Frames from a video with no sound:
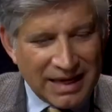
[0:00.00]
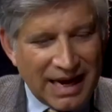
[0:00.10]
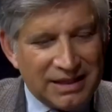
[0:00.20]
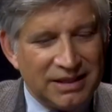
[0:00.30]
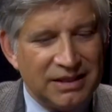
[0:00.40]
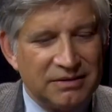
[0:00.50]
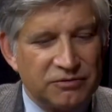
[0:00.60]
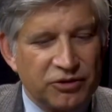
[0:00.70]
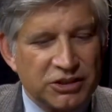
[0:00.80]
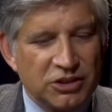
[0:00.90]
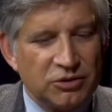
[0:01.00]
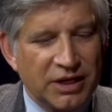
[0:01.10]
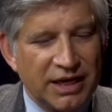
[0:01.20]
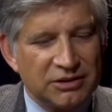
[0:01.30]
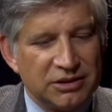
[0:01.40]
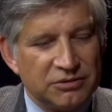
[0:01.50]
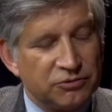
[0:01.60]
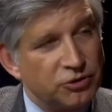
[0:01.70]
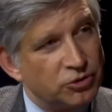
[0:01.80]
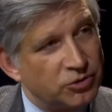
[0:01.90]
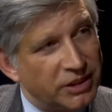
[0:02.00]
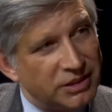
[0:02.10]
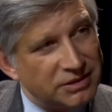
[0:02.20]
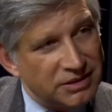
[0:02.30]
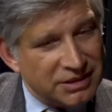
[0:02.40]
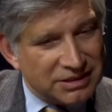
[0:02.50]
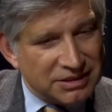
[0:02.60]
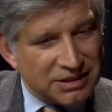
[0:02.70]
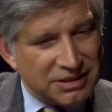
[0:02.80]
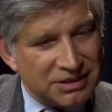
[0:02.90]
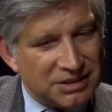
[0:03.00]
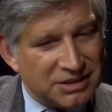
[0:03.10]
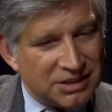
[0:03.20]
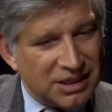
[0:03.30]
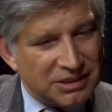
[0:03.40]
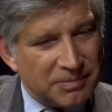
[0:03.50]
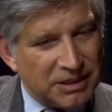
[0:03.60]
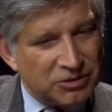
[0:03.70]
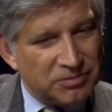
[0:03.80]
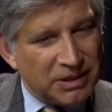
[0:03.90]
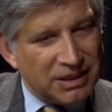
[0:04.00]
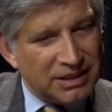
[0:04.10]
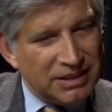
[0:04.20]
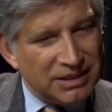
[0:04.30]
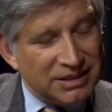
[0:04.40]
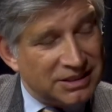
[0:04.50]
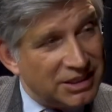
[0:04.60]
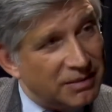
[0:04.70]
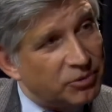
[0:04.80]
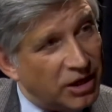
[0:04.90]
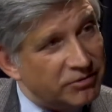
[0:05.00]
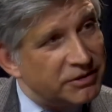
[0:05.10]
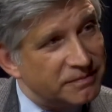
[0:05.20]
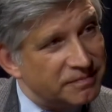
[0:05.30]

And the Fresno County Fruit Trail, it's it's uh, sponsored by, it's a nonprofit.